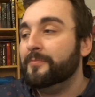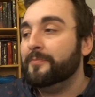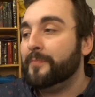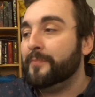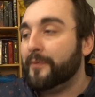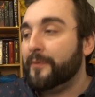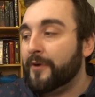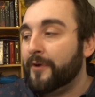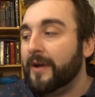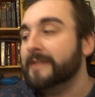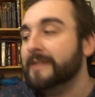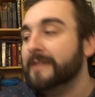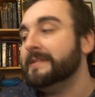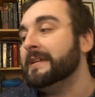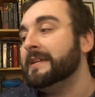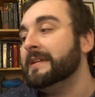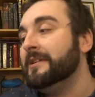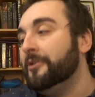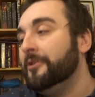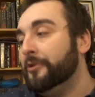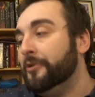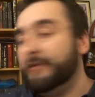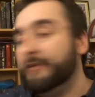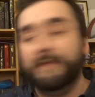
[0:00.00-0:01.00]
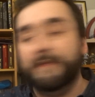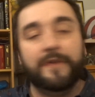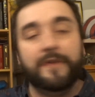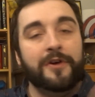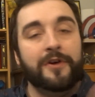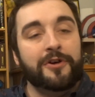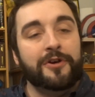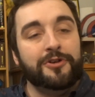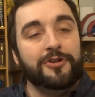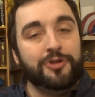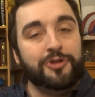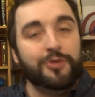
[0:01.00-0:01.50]
pricing of
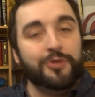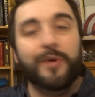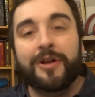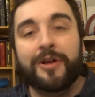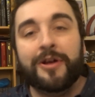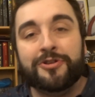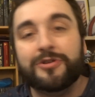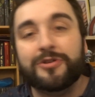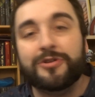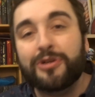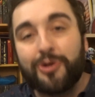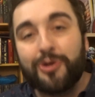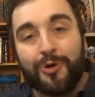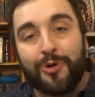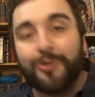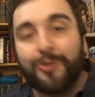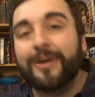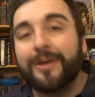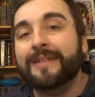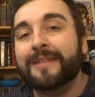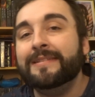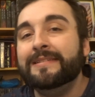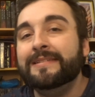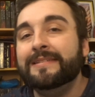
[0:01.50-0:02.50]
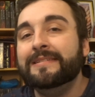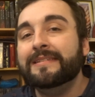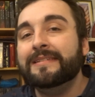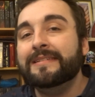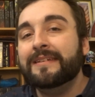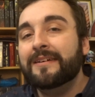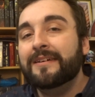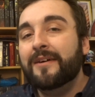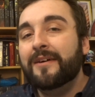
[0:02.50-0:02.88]
200 coins